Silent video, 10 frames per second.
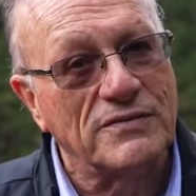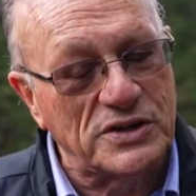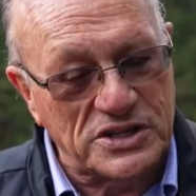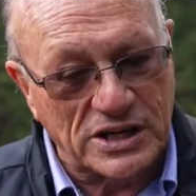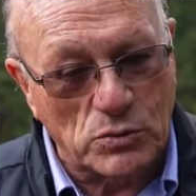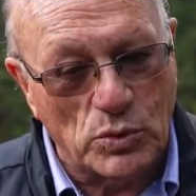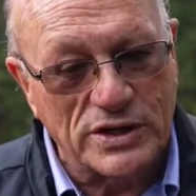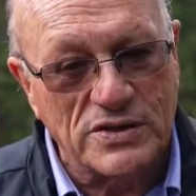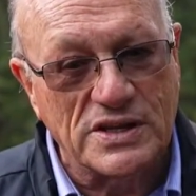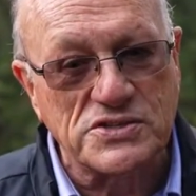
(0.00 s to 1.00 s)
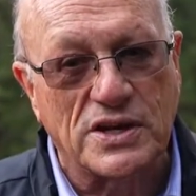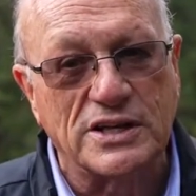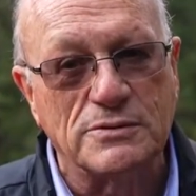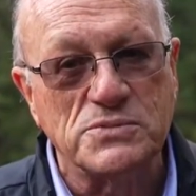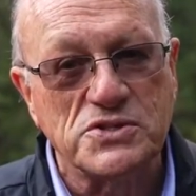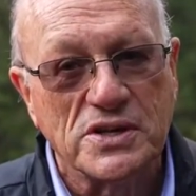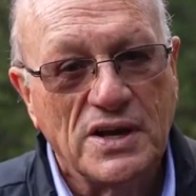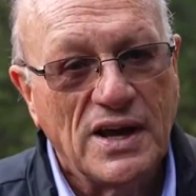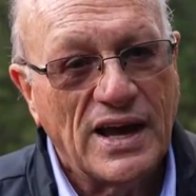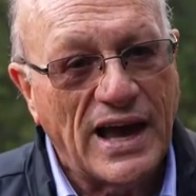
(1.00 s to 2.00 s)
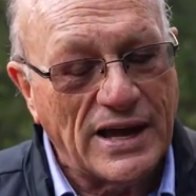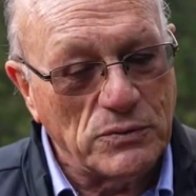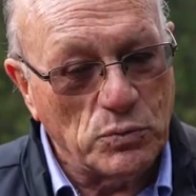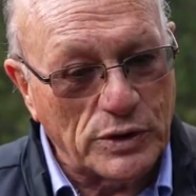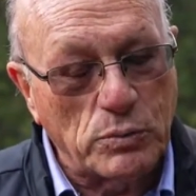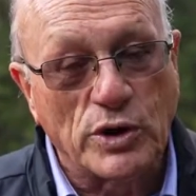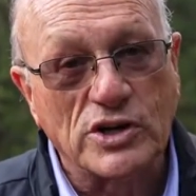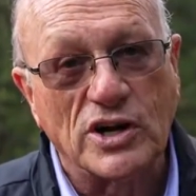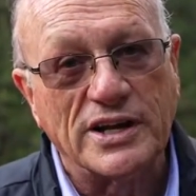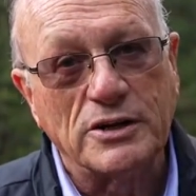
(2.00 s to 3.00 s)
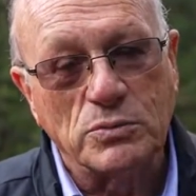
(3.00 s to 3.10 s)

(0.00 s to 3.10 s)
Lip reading: we take one of these items and we work on it.